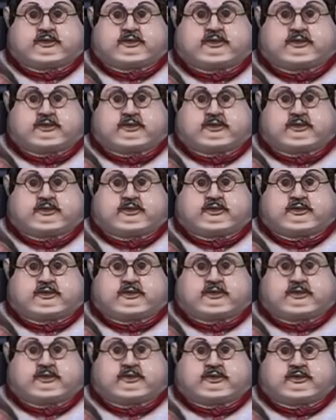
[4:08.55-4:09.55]

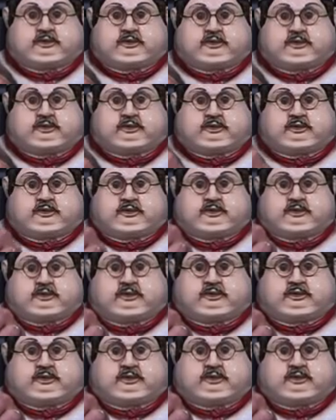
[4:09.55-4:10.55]

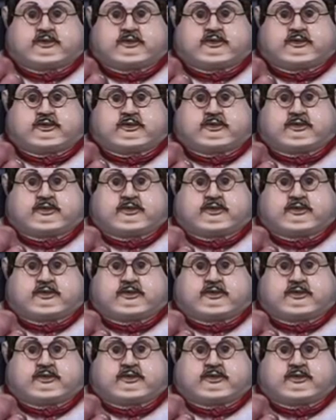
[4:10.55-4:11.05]
This person isn't speaking.